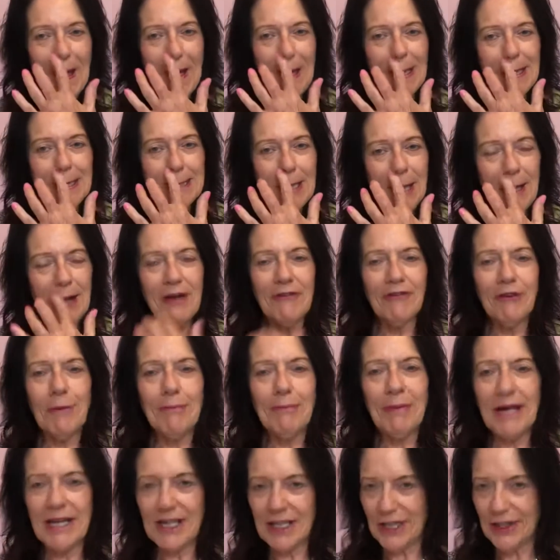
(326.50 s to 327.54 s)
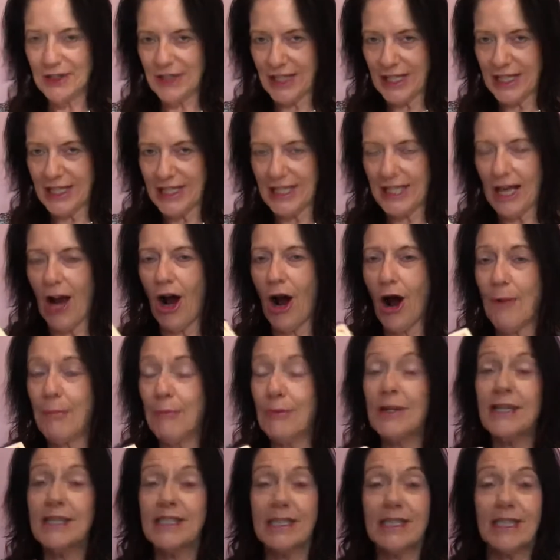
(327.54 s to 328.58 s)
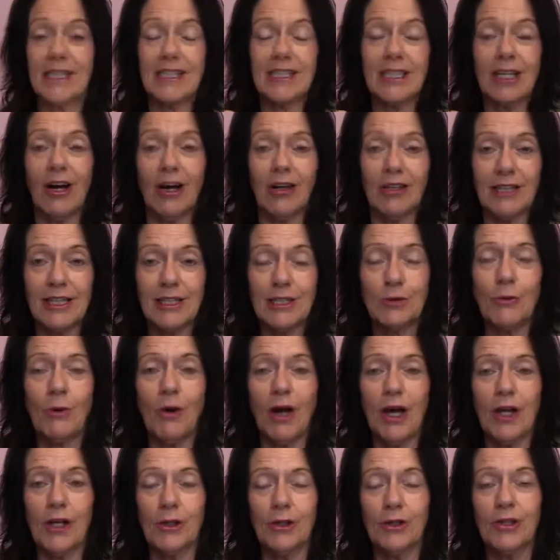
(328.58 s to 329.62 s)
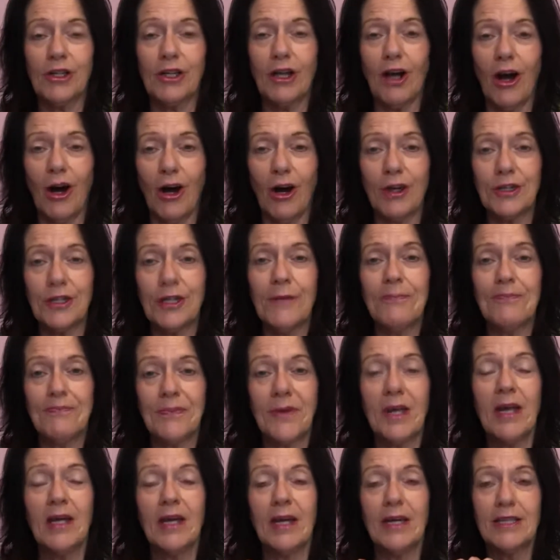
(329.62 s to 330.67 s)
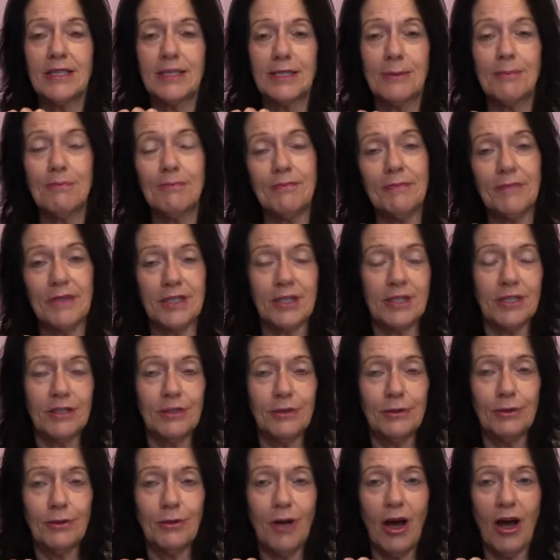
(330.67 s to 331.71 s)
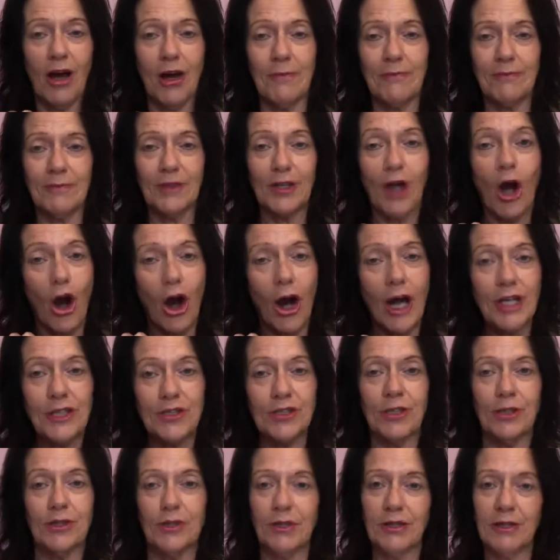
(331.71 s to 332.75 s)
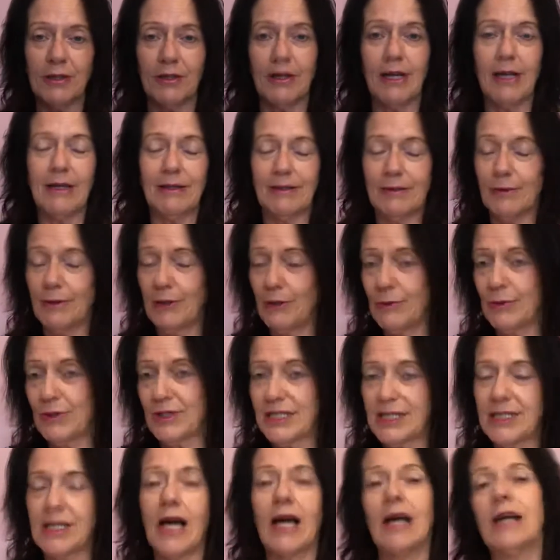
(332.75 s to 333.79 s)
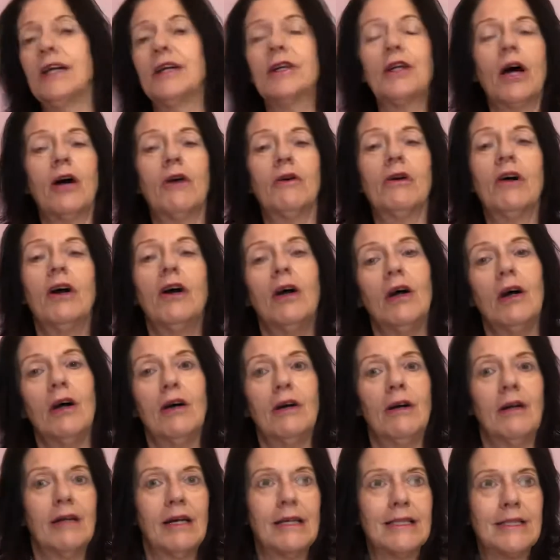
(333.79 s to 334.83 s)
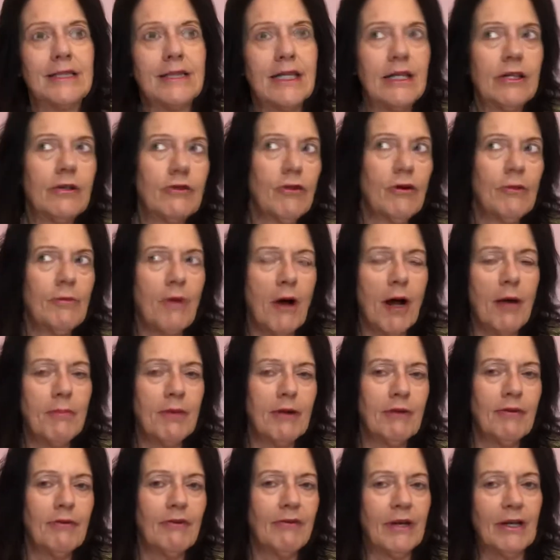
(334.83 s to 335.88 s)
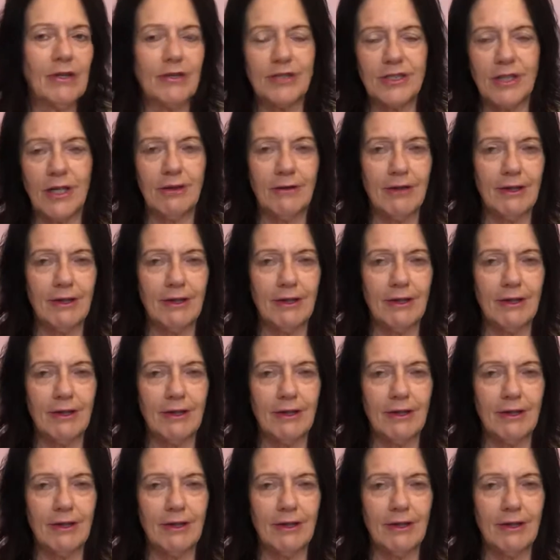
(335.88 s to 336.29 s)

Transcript: So if you pick the High Priestess card, that's quite a good card to guide you. It would say, you know, a secret might be revealed. So